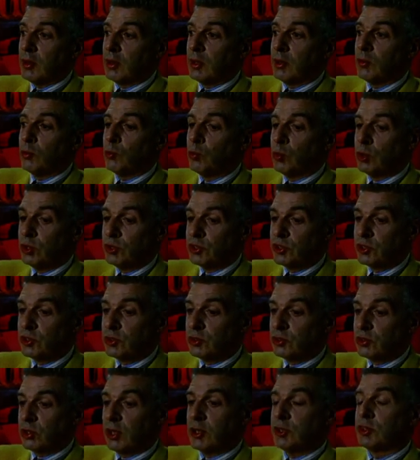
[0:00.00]
was
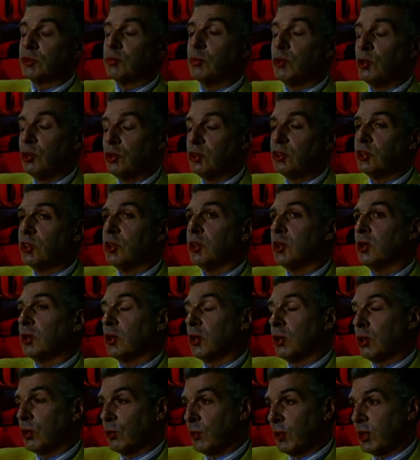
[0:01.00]
transmuted,
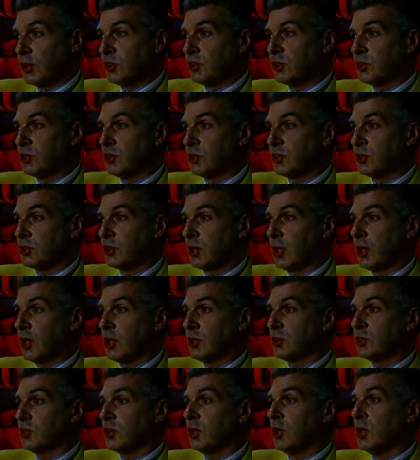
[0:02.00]
in Oasis's
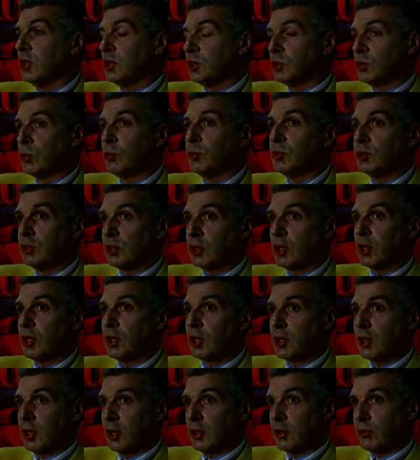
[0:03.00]
case, into a particular
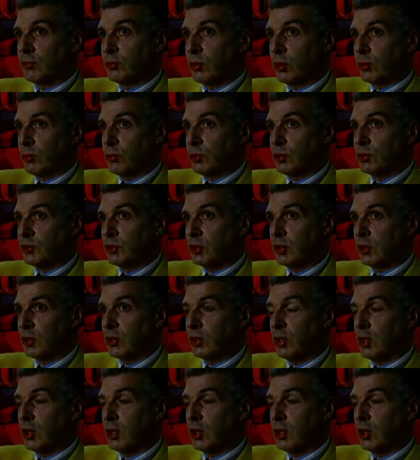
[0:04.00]
kind of rock music.